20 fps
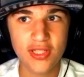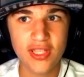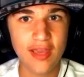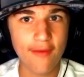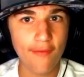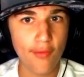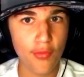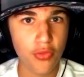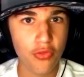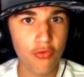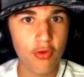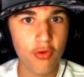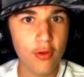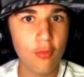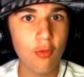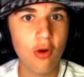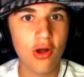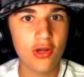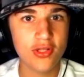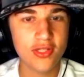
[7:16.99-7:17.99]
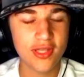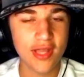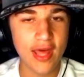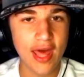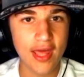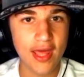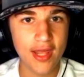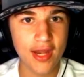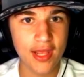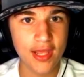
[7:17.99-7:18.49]
He gave up 3 walks in
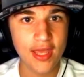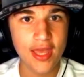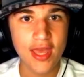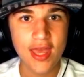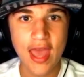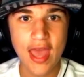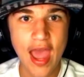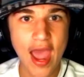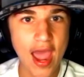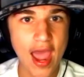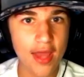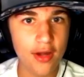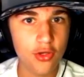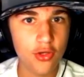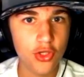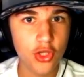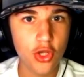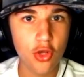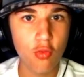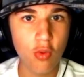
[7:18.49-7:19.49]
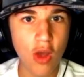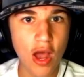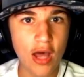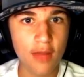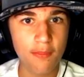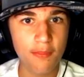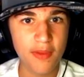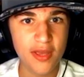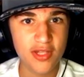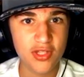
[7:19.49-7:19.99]
that inning, had 2
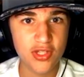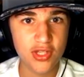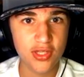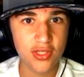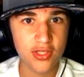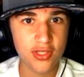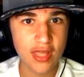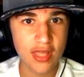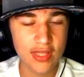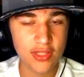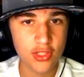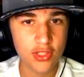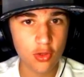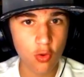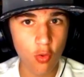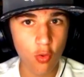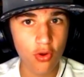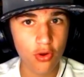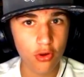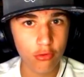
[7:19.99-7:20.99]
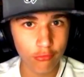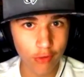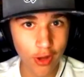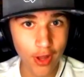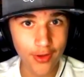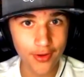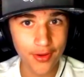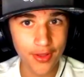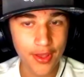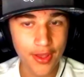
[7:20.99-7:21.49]
wild pitches that scored a
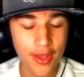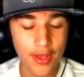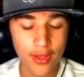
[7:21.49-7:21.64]
run.